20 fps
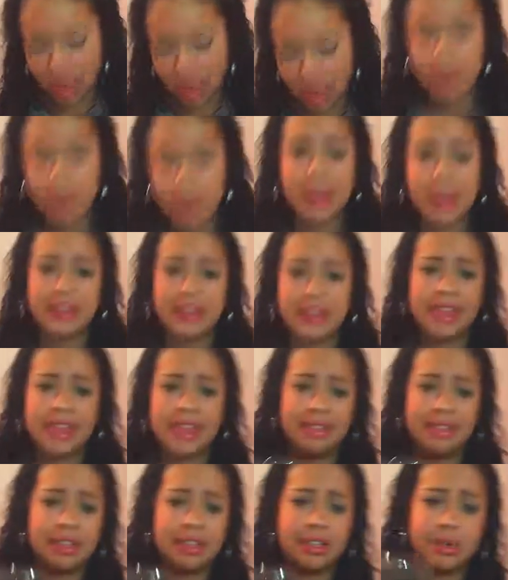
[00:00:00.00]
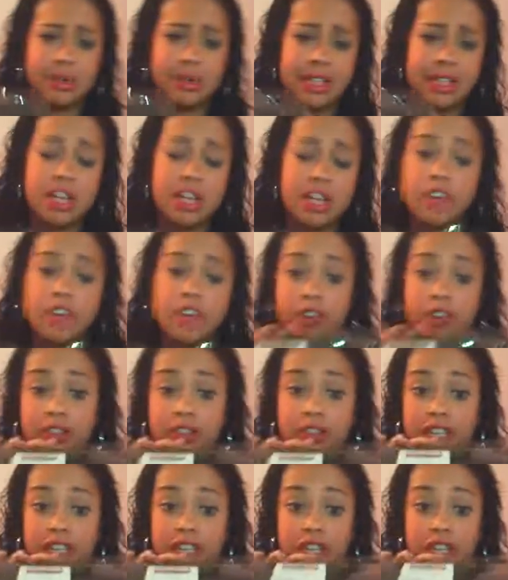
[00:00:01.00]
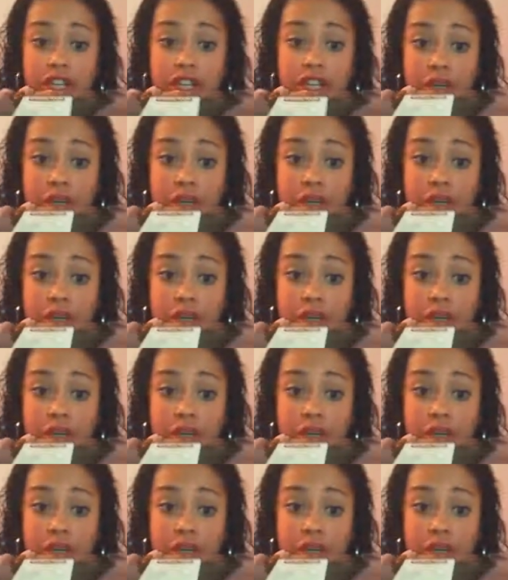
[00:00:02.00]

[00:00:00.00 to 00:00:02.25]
And again, this was for this